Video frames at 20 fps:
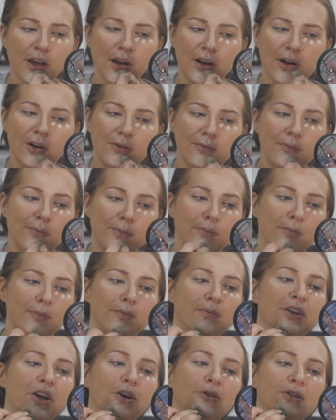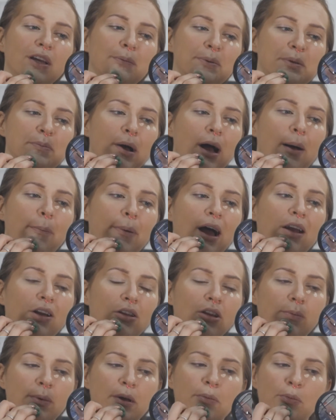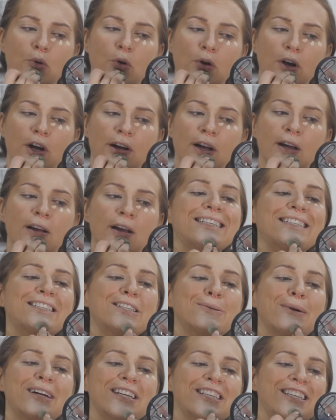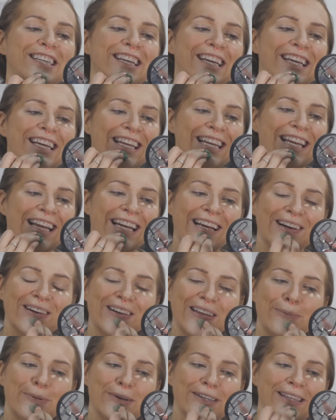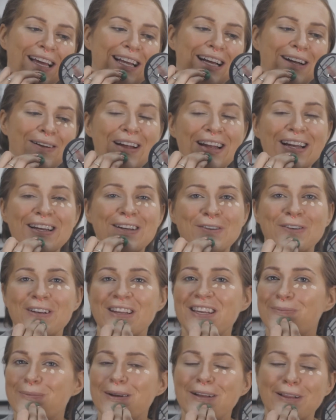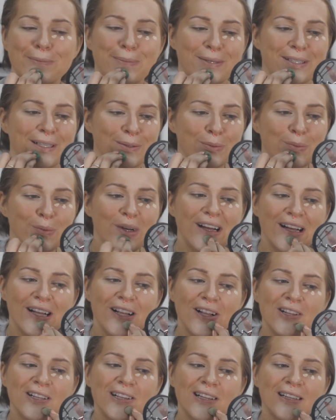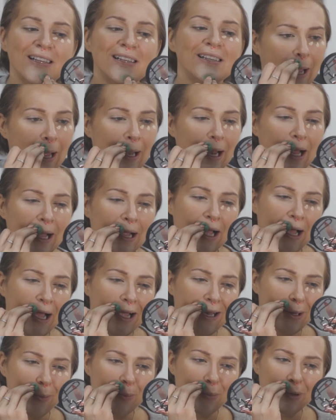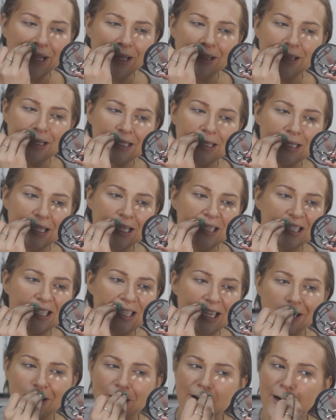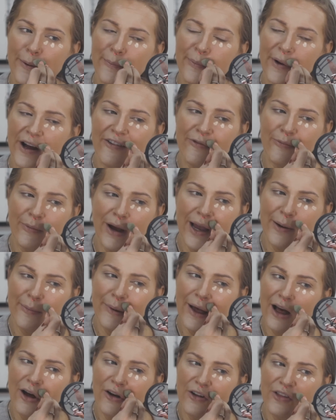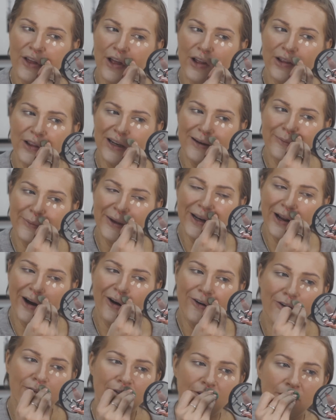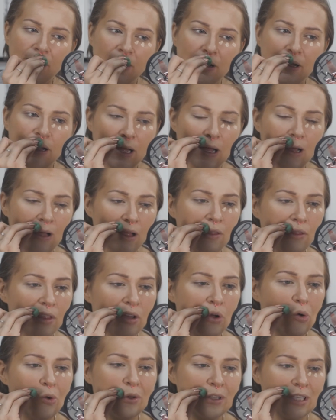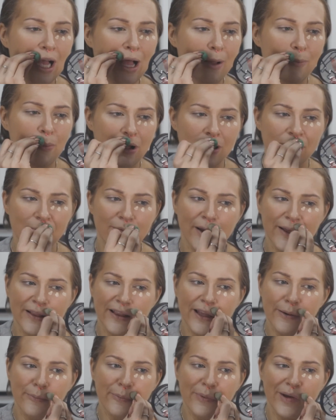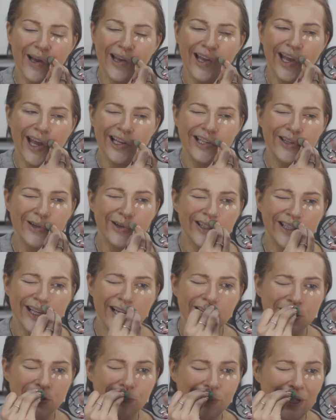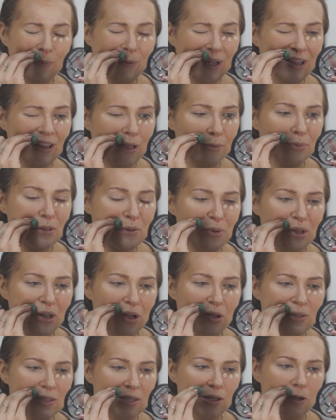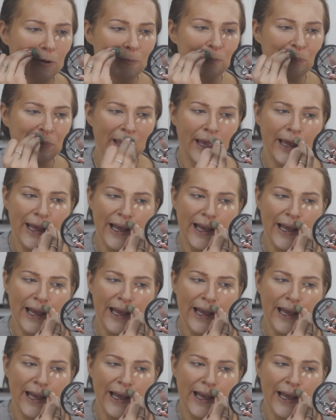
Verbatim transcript: you know, your lips pop out a little bit more. I do my chin and I really bring that right underneath my lips as well. And I kind of bring this concealer above my mouth a little bit over the whole top part of my lip, again, to accentuate my lips, but also